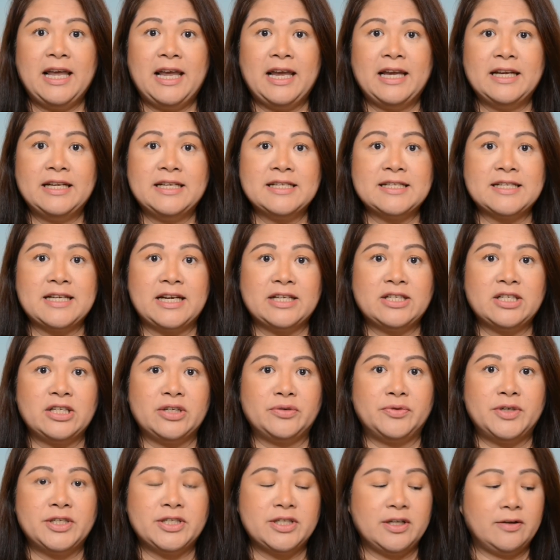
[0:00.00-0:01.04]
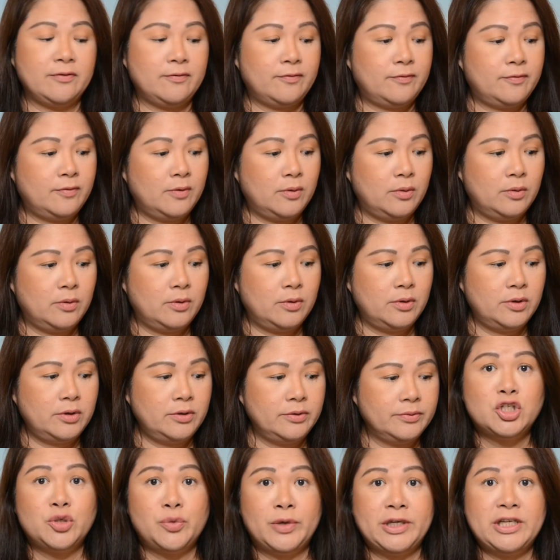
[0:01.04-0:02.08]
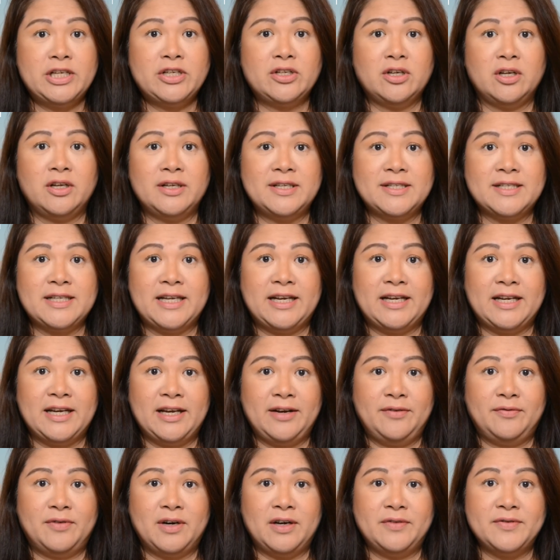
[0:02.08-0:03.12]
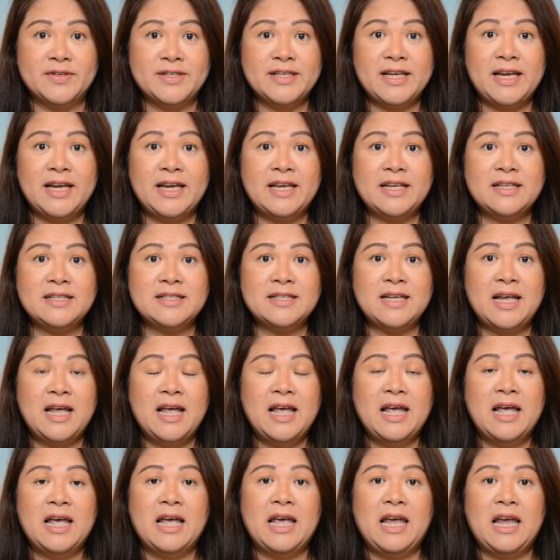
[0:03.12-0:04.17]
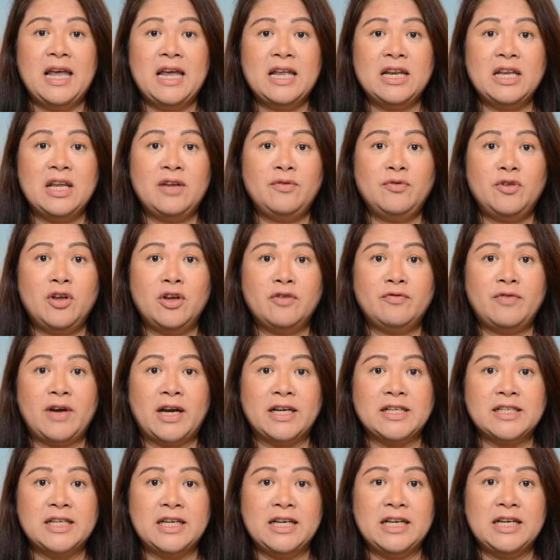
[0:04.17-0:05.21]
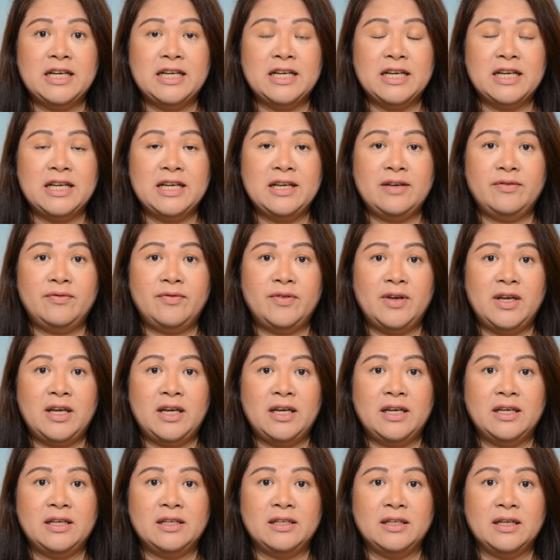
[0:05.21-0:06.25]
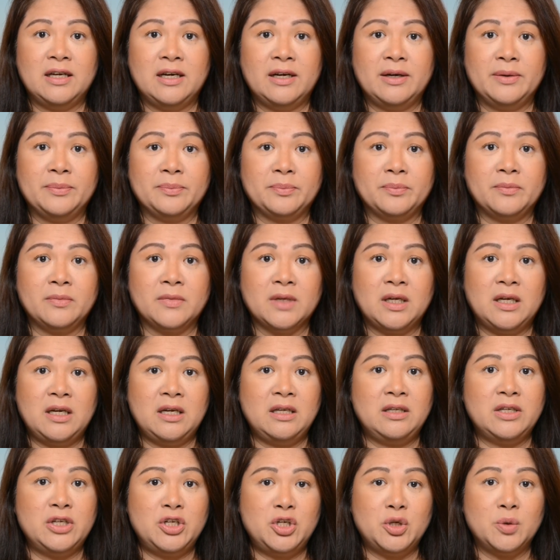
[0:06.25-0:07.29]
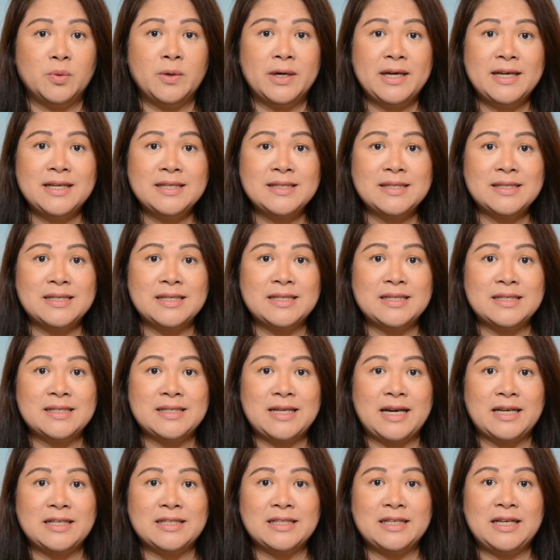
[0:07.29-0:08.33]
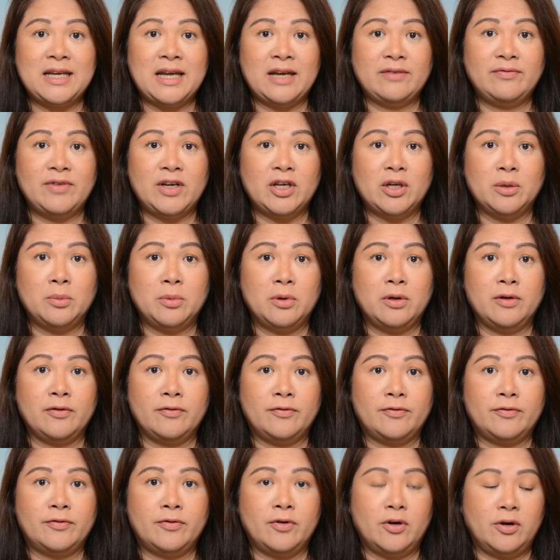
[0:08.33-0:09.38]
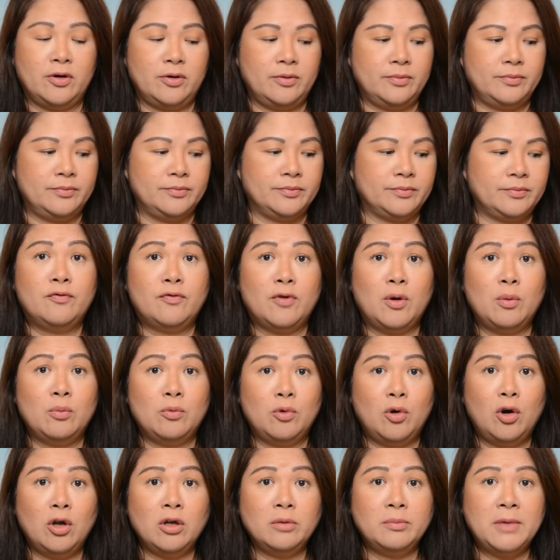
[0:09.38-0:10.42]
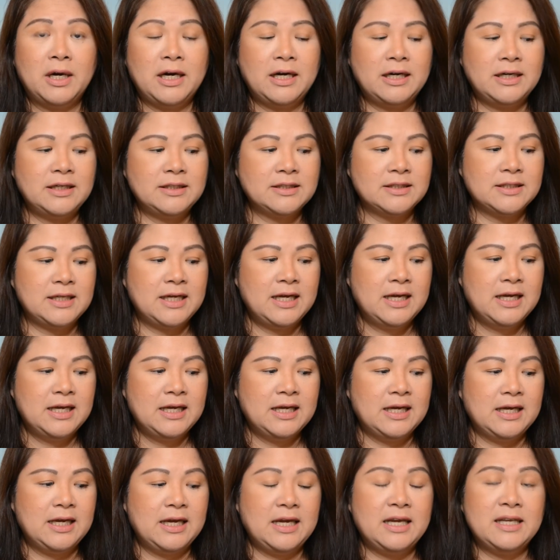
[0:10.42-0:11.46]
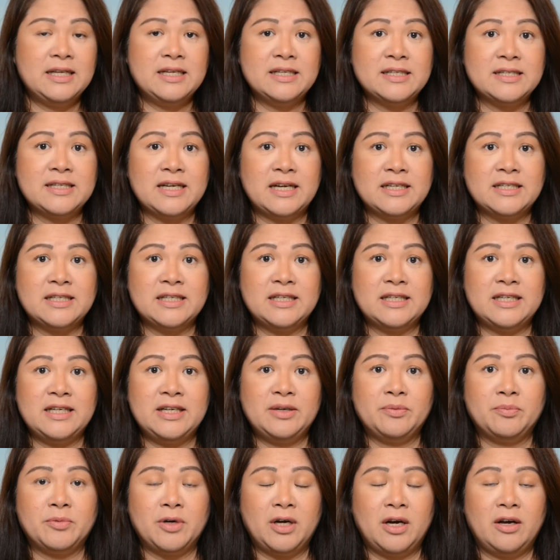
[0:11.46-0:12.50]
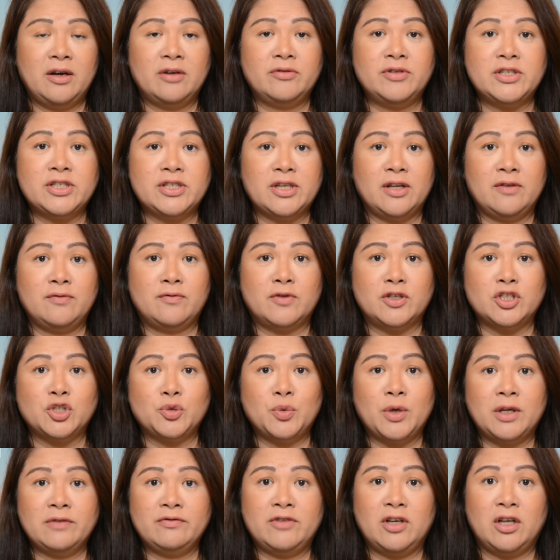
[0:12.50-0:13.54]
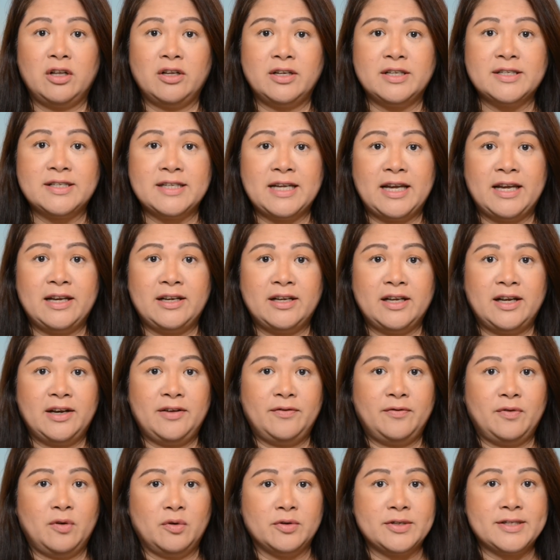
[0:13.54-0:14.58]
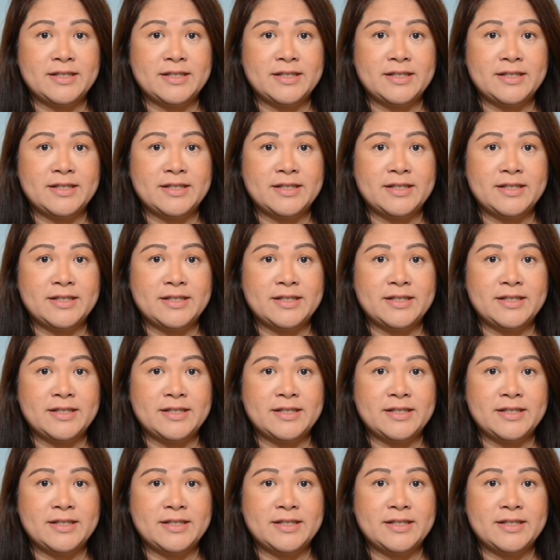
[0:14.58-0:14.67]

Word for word: and it's actually retail for twenty dollars and ninety-five cents. And if you've actually live in um, in the U S, this is actually available from from Walmart, and it's actually retail for twelve dollars and ninety-four